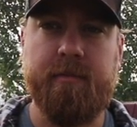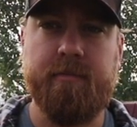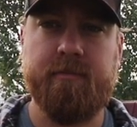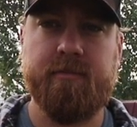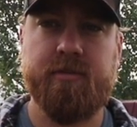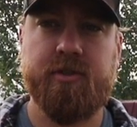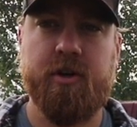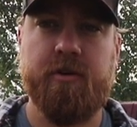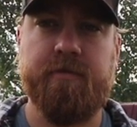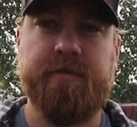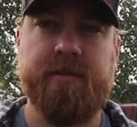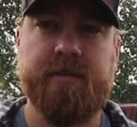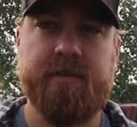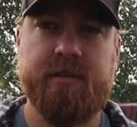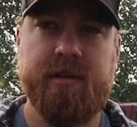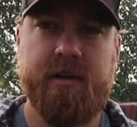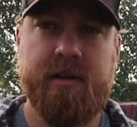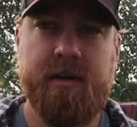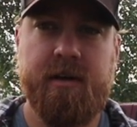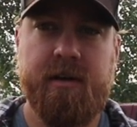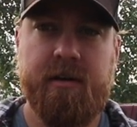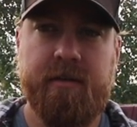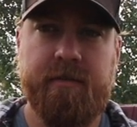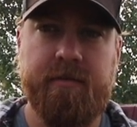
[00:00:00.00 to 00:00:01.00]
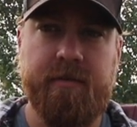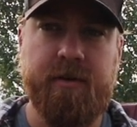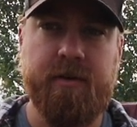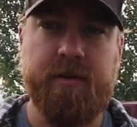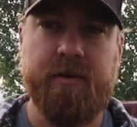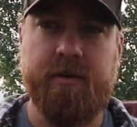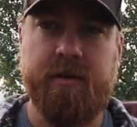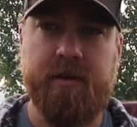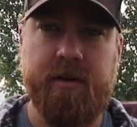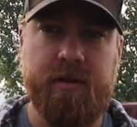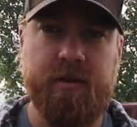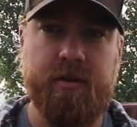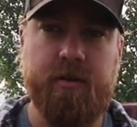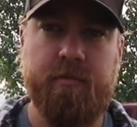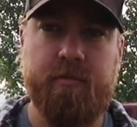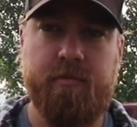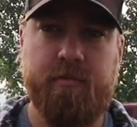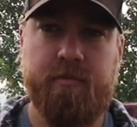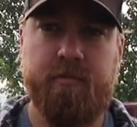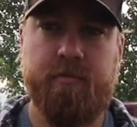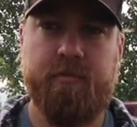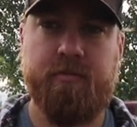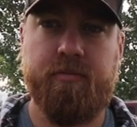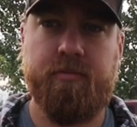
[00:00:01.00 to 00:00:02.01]
surface for you to either
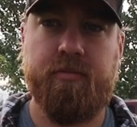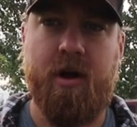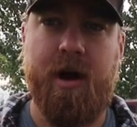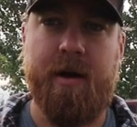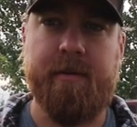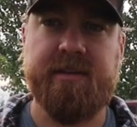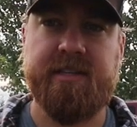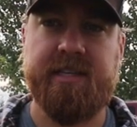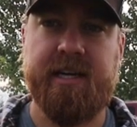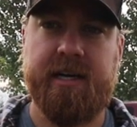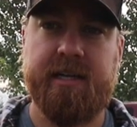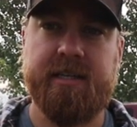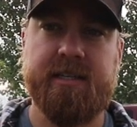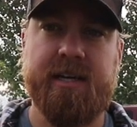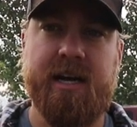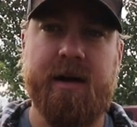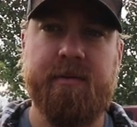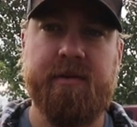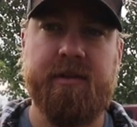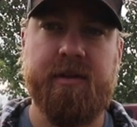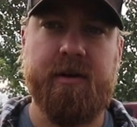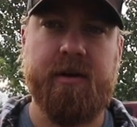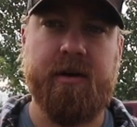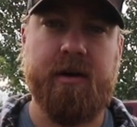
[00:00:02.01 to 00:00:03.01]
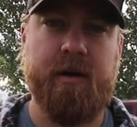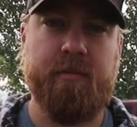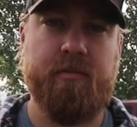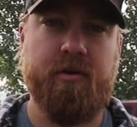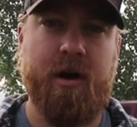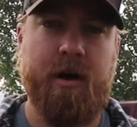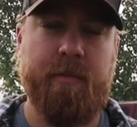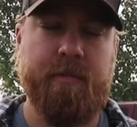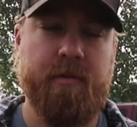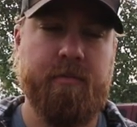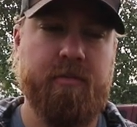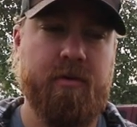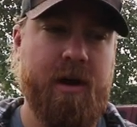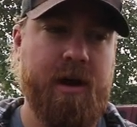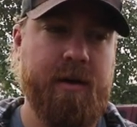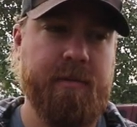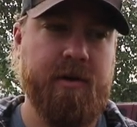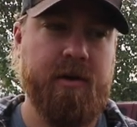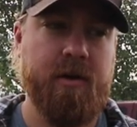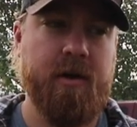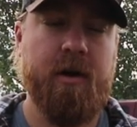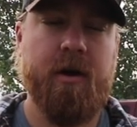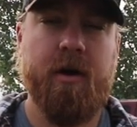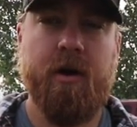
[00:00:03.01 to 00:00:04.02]
prime a second time with a proper
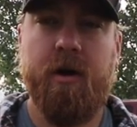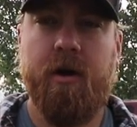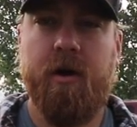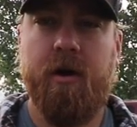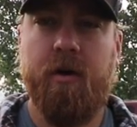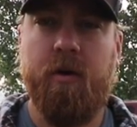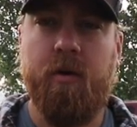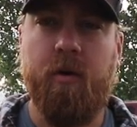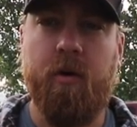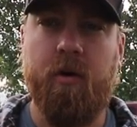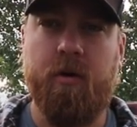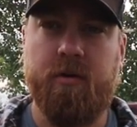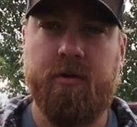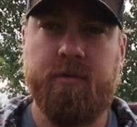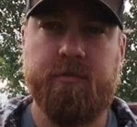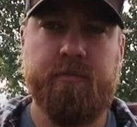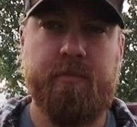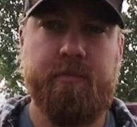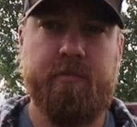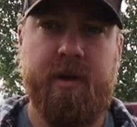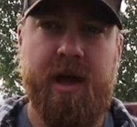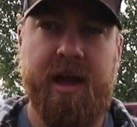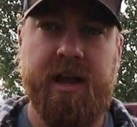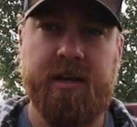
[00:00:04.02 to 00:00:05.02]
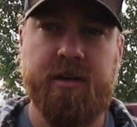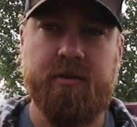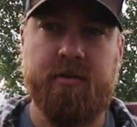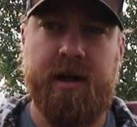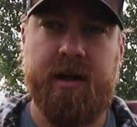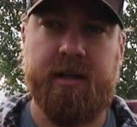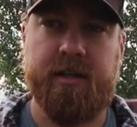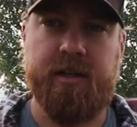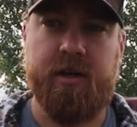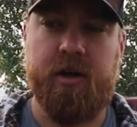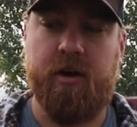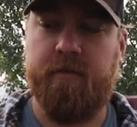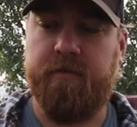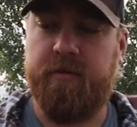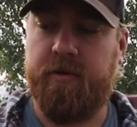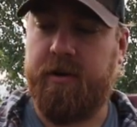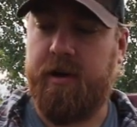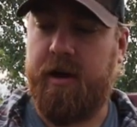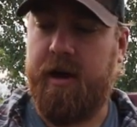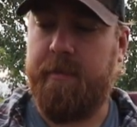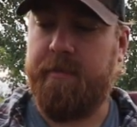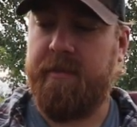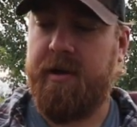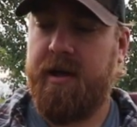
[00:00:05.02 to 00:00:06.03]
primer or paint directly over
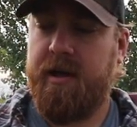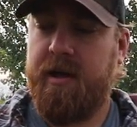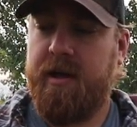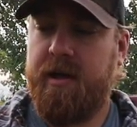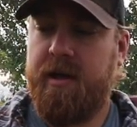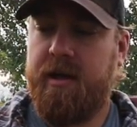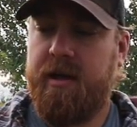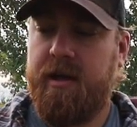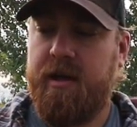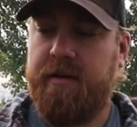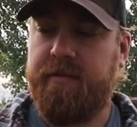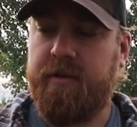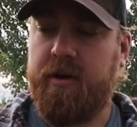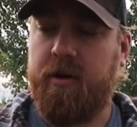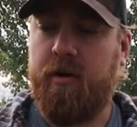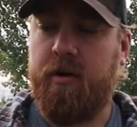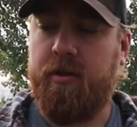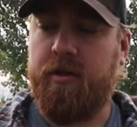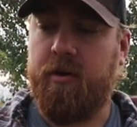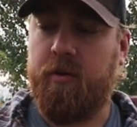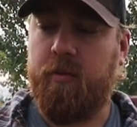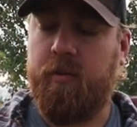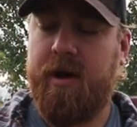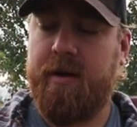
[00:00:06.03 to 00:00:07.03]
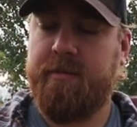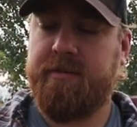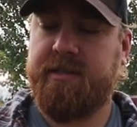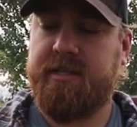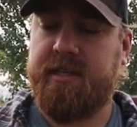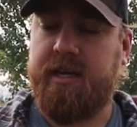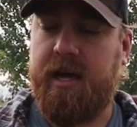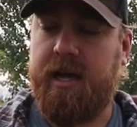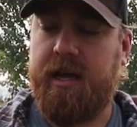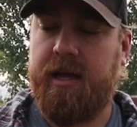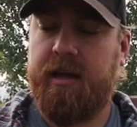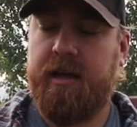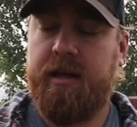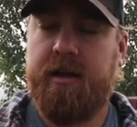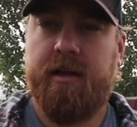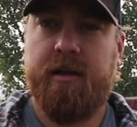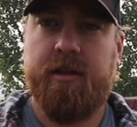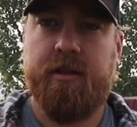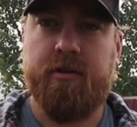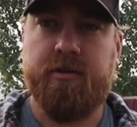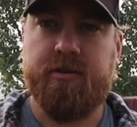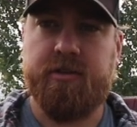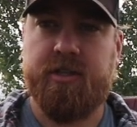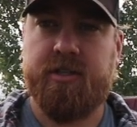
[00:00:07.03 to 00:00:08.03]
top. If you go on their website,
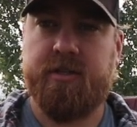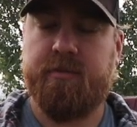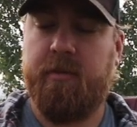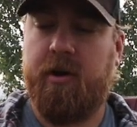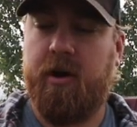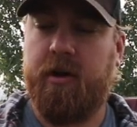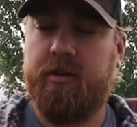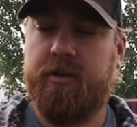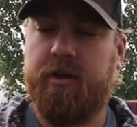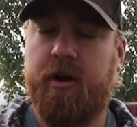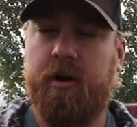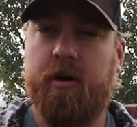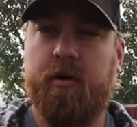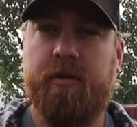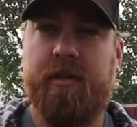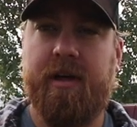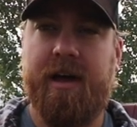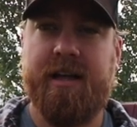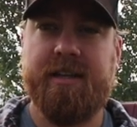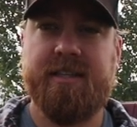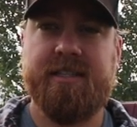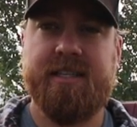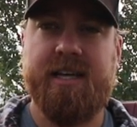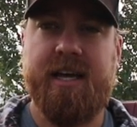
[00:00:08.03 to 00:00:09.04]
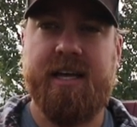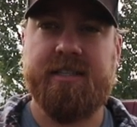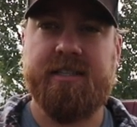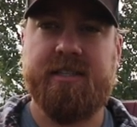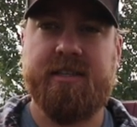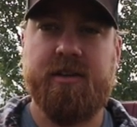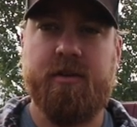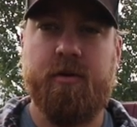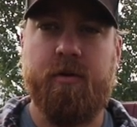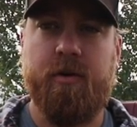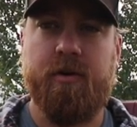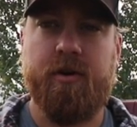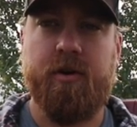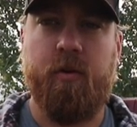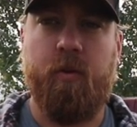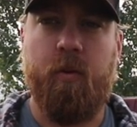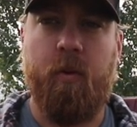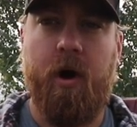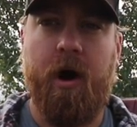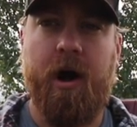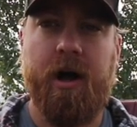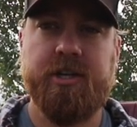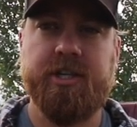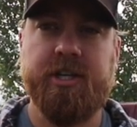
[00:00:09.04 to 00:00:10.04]
there's a small note that says you are to
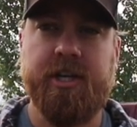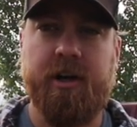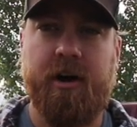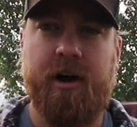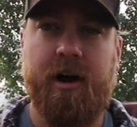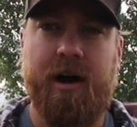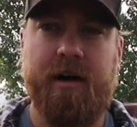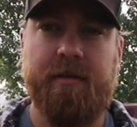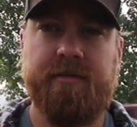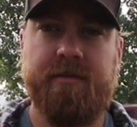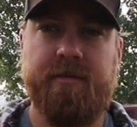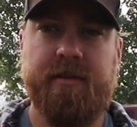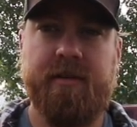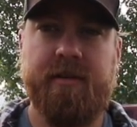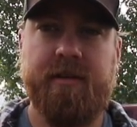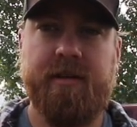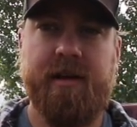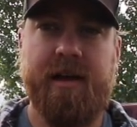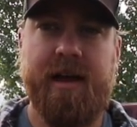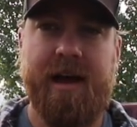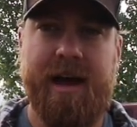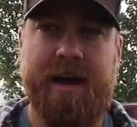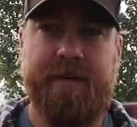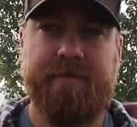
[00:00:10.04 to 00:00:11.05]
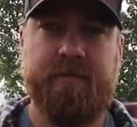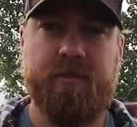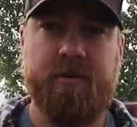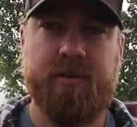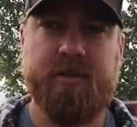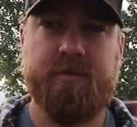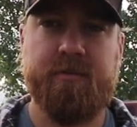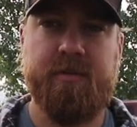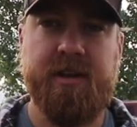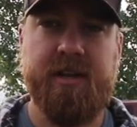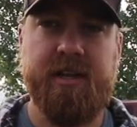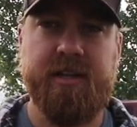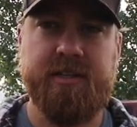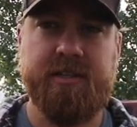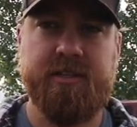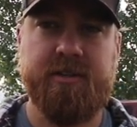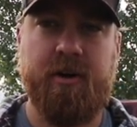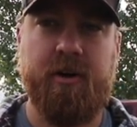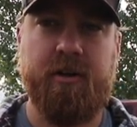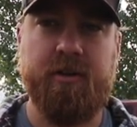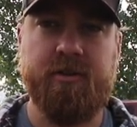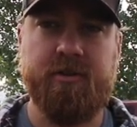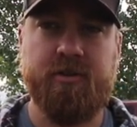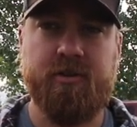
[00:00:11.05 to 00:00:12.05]
wash it off after it's been
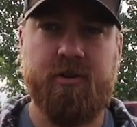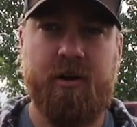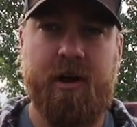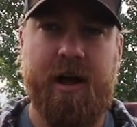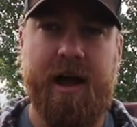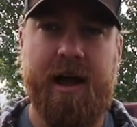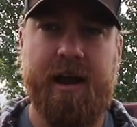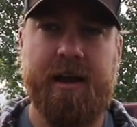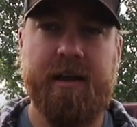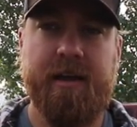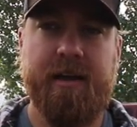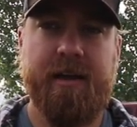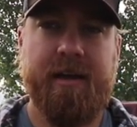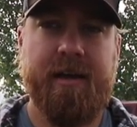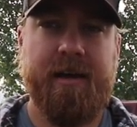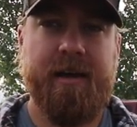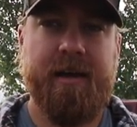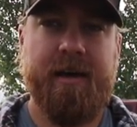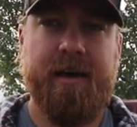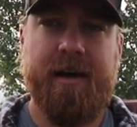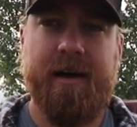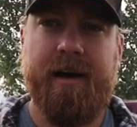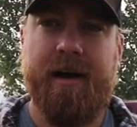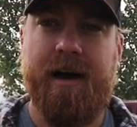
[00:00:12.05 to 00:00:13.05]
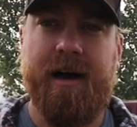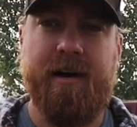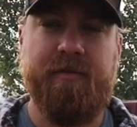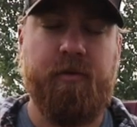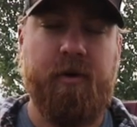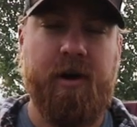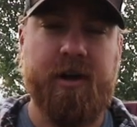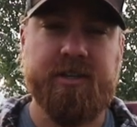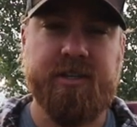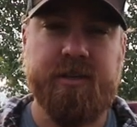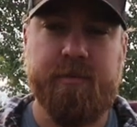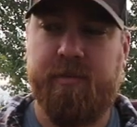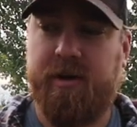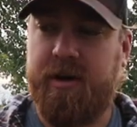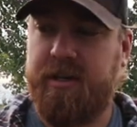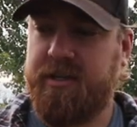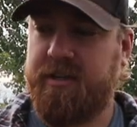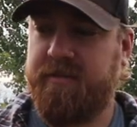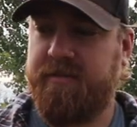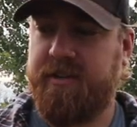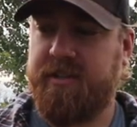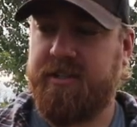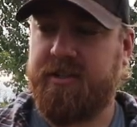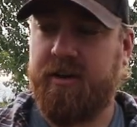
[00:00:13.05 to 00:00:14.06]
installed and dried. I've watched a
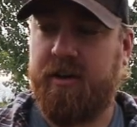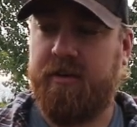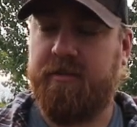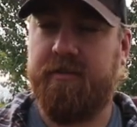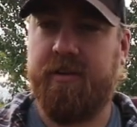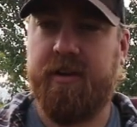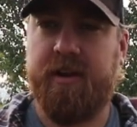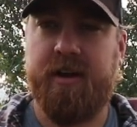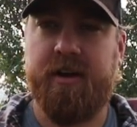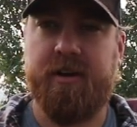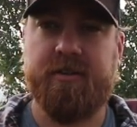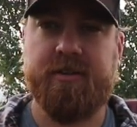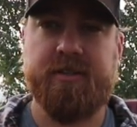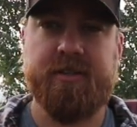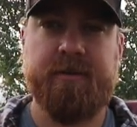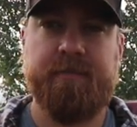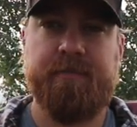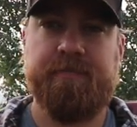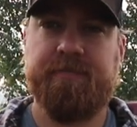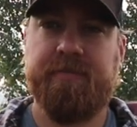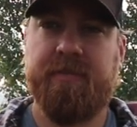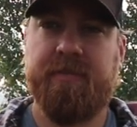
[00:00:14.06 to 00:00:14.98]
bunch of install videos.